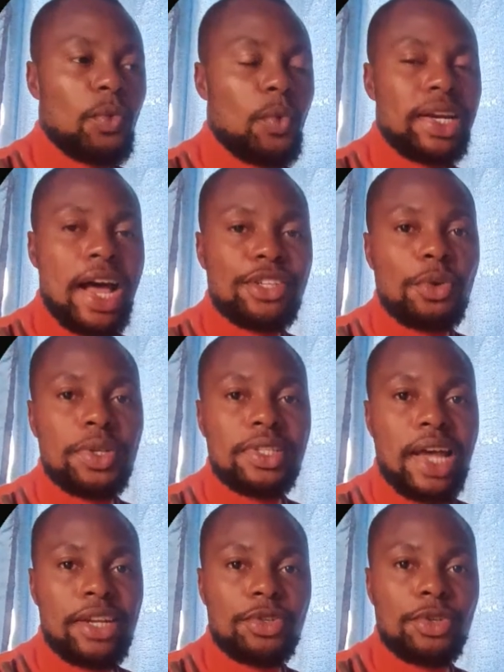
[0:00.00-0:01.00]
one has
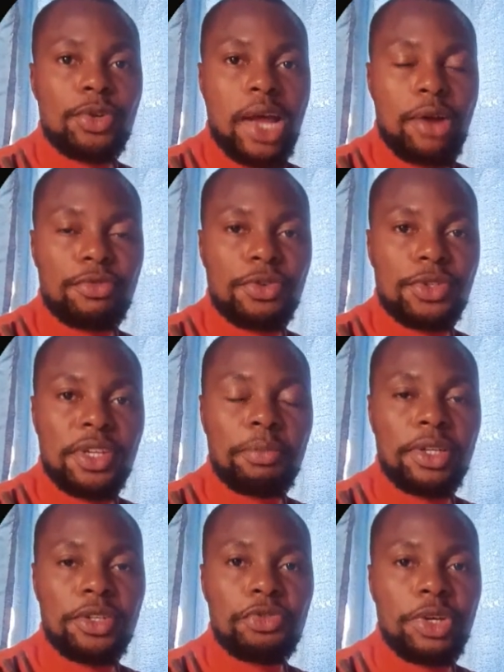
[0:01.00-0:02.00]
always got to look out for
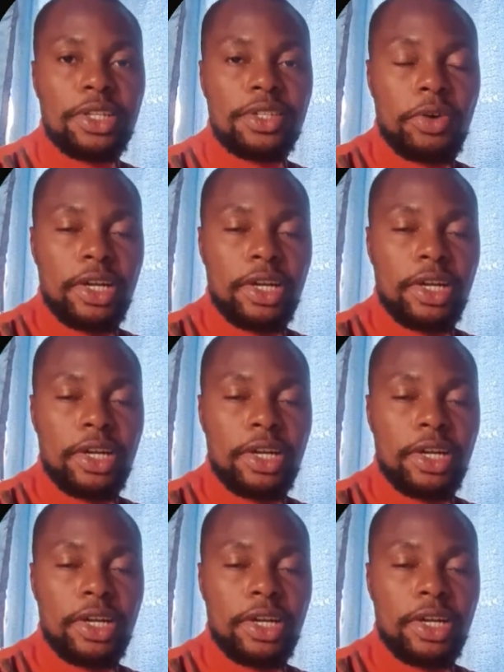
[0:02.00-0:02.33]
something great.